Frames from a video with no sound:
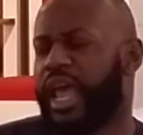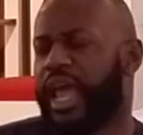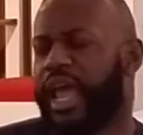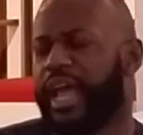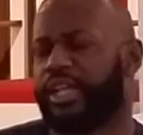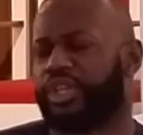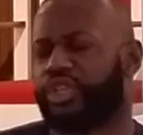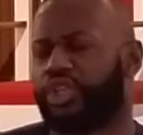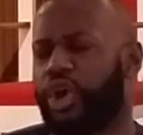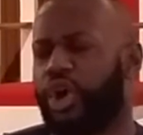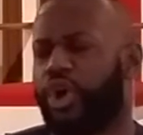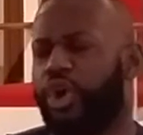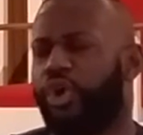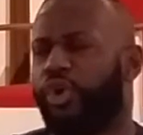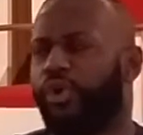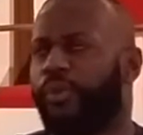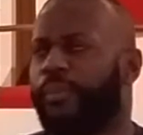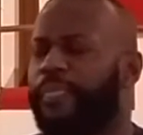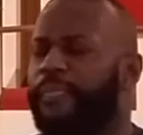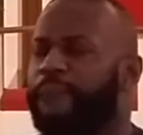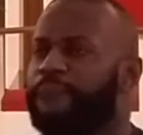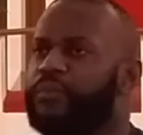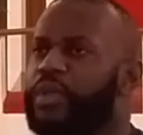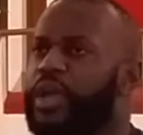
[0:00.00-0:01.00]
And
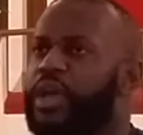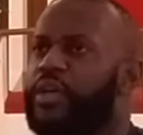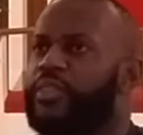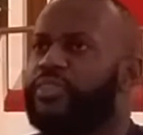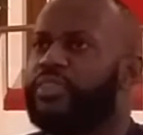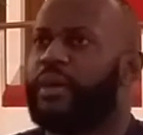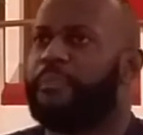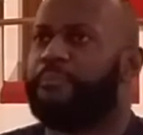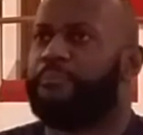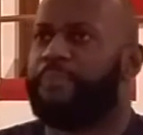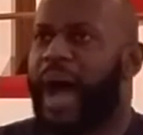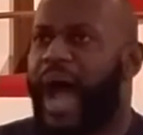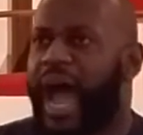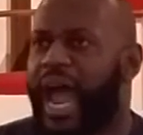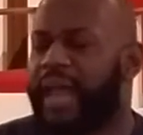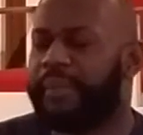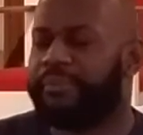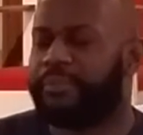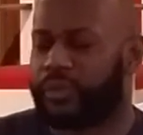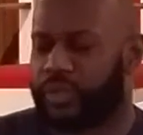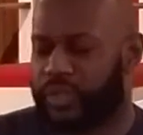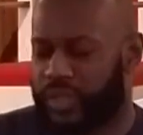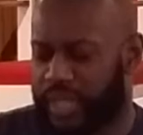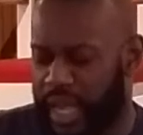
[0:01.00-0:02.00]
so the
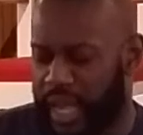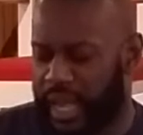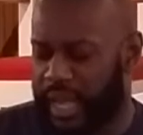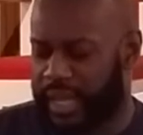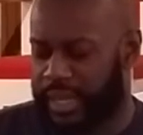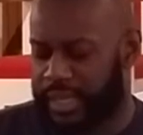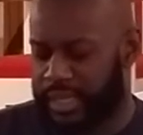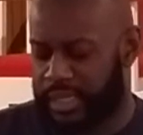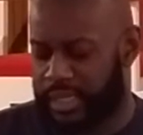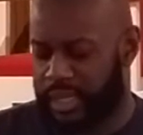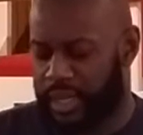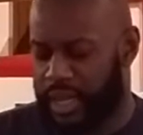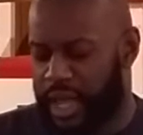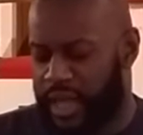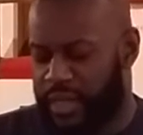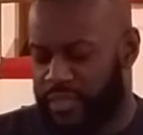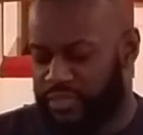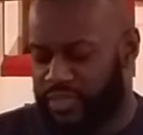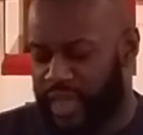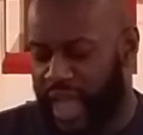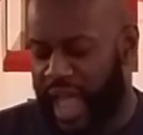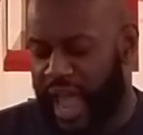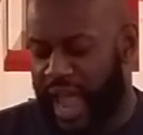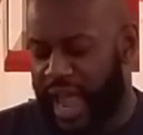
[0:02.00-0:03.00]
Bible says
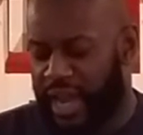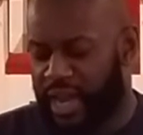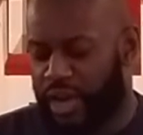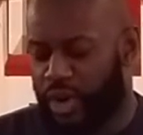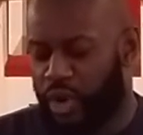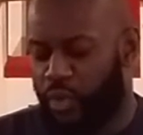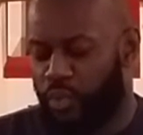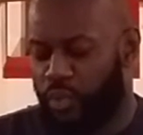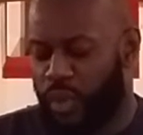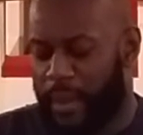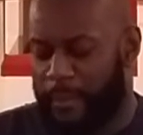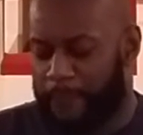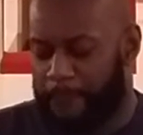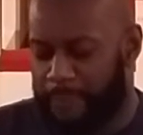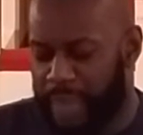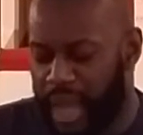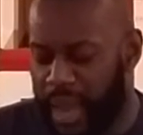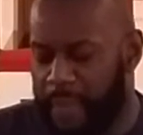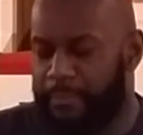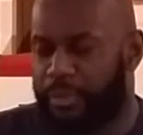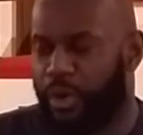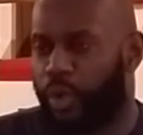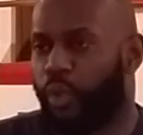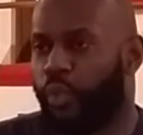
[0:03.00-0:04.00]
that
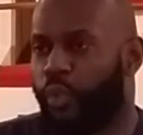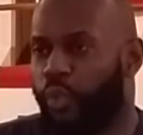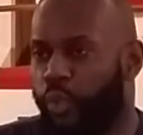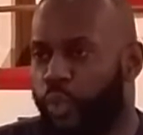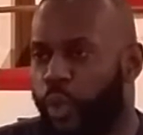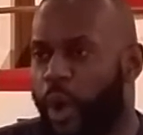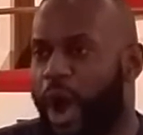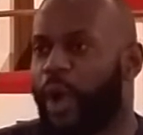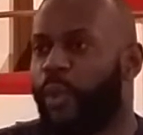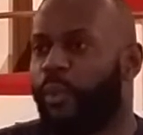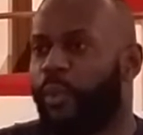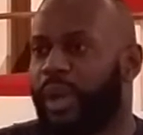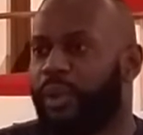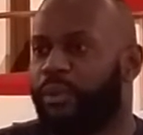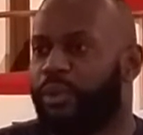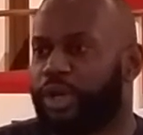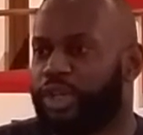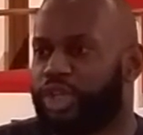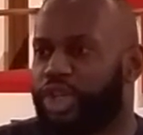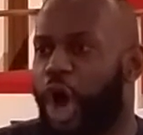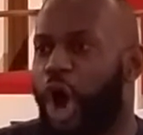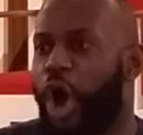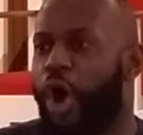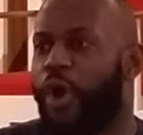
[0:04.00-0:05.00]
remember what we
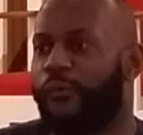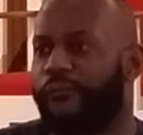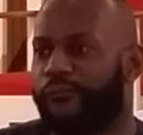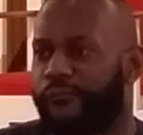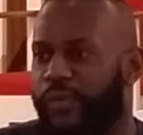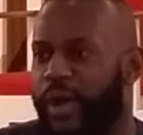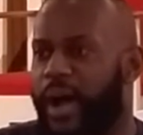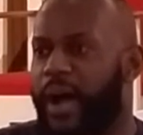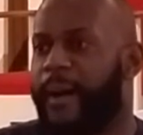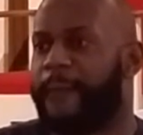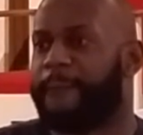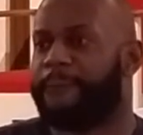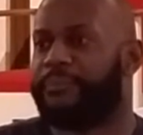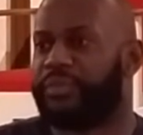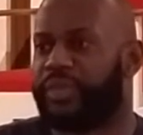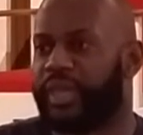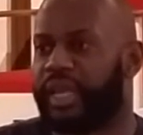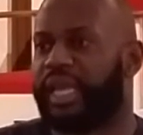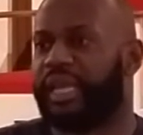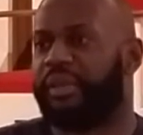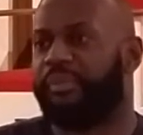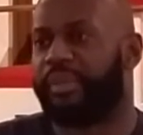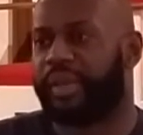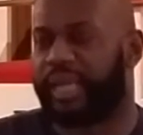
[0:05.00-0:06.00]
were taught from
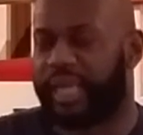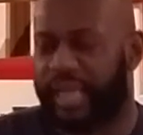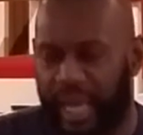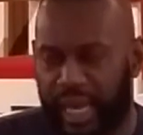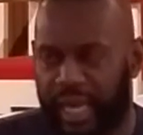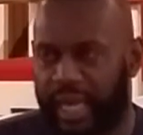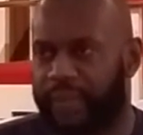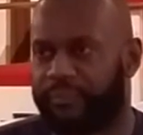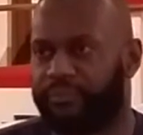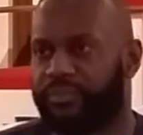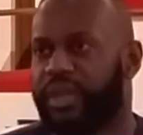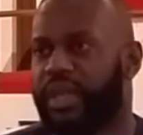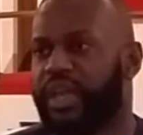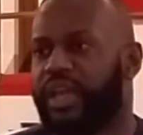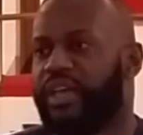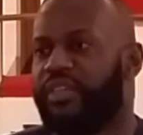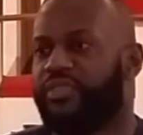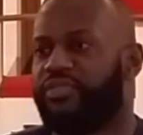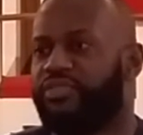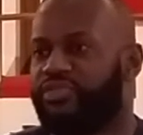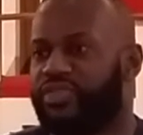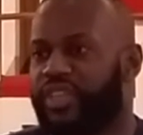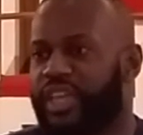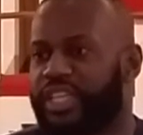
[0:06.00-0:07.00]
the beginning.
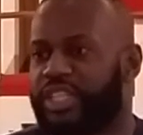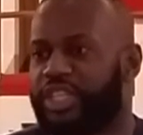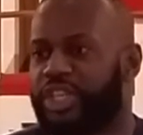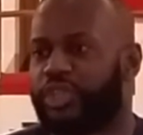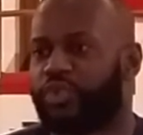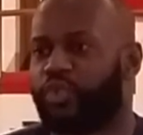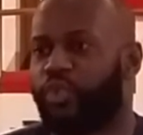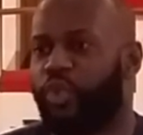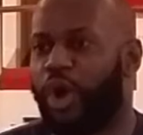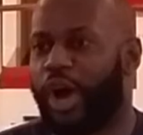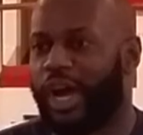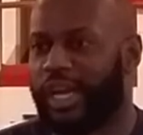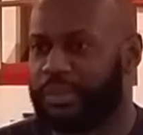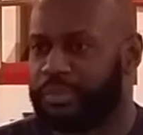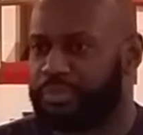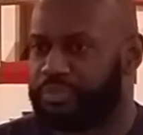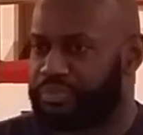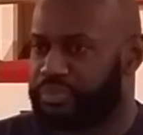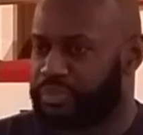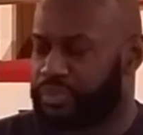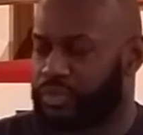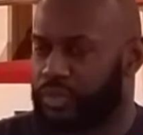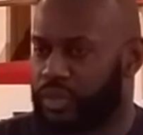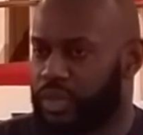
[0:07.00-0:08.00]
This is
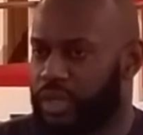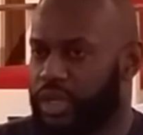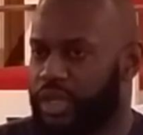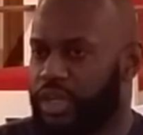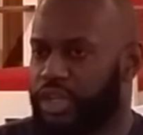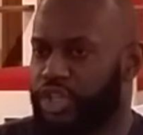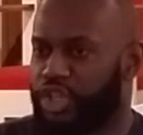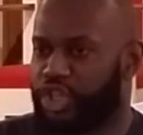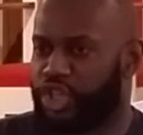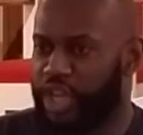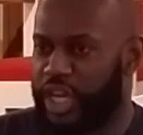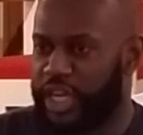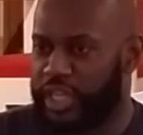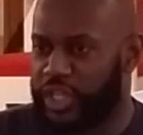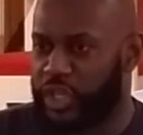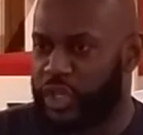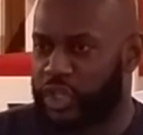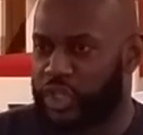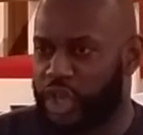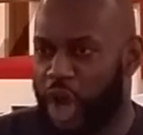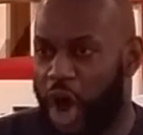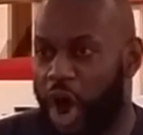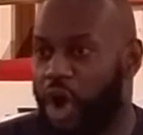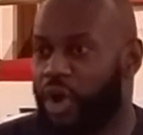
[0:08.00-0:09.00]
what
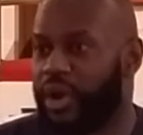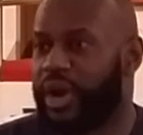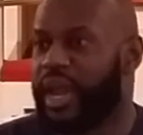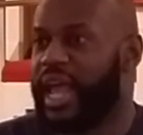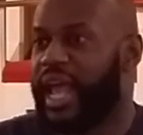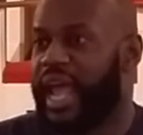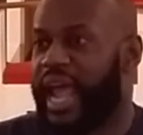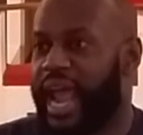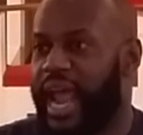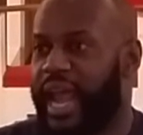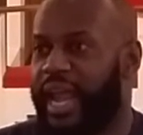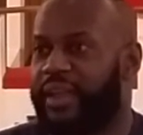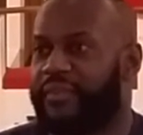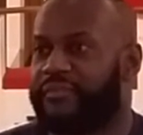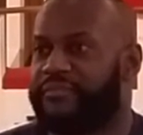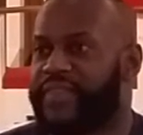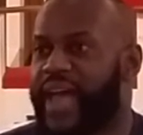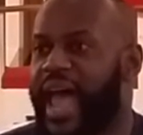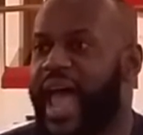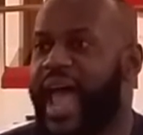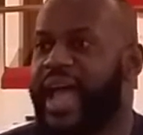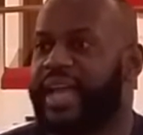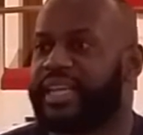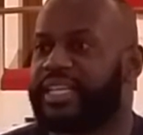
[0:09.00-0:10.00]
Jesus taught. And in
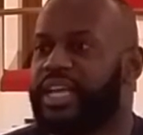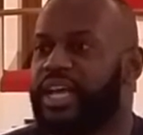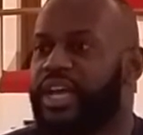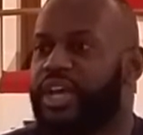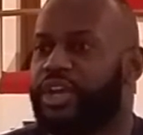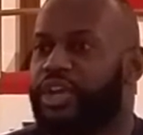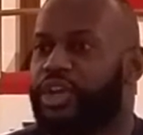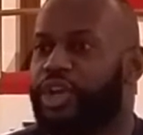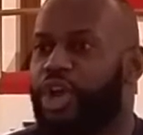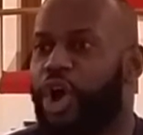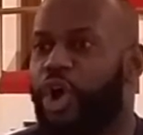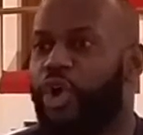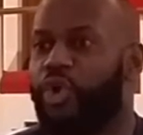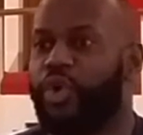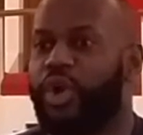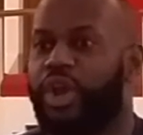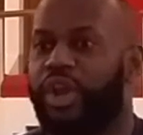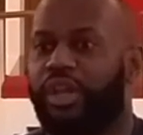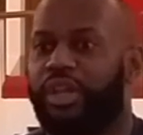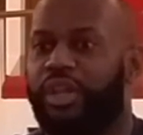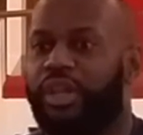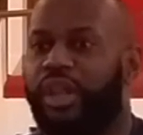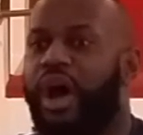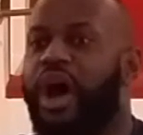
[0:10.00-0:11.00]
fact,
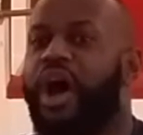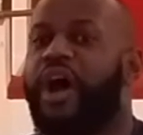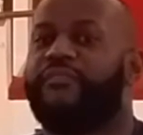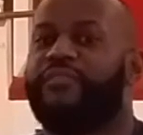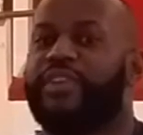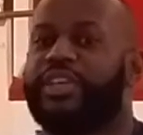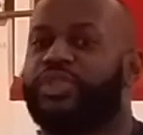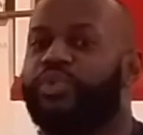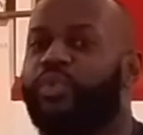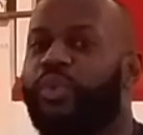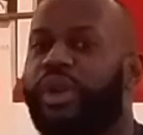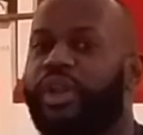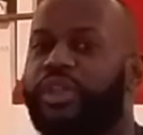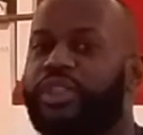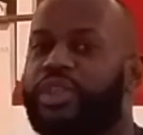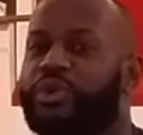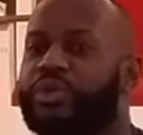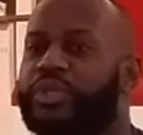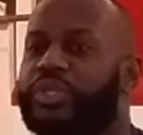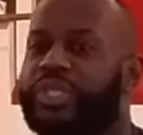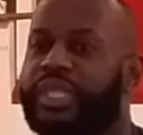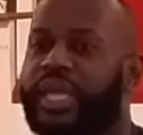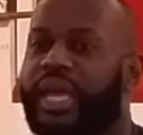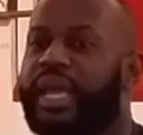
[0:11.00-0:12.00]
love is one of
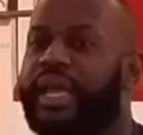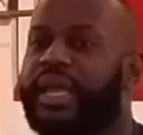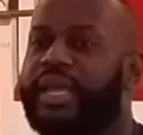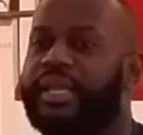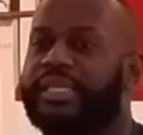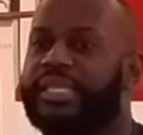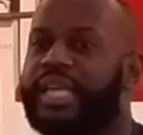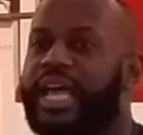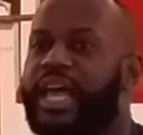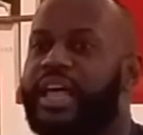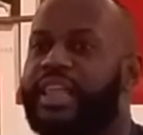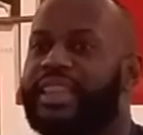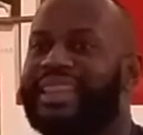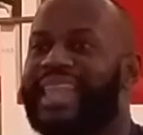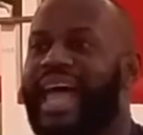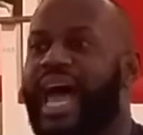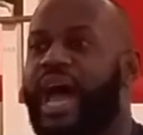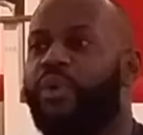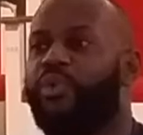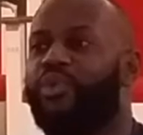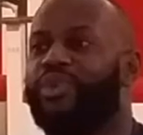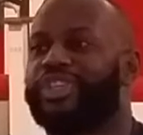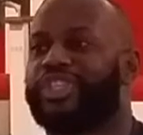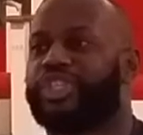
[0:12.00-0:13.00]
those things
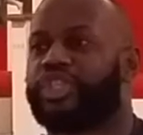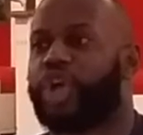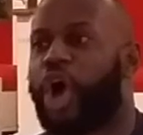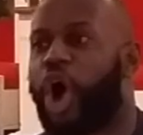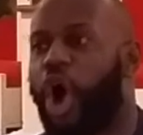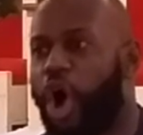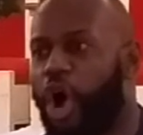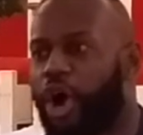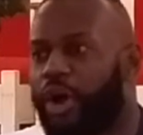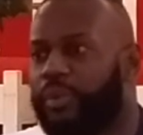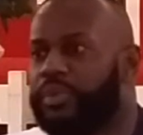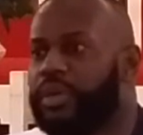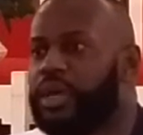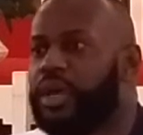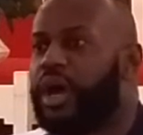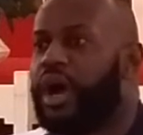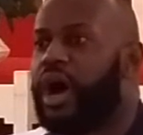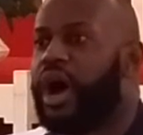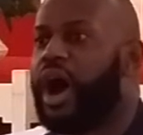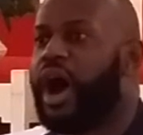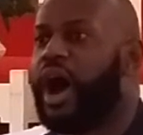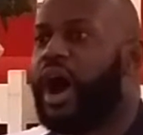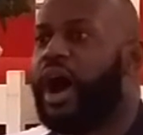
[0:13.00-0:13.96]
that was taught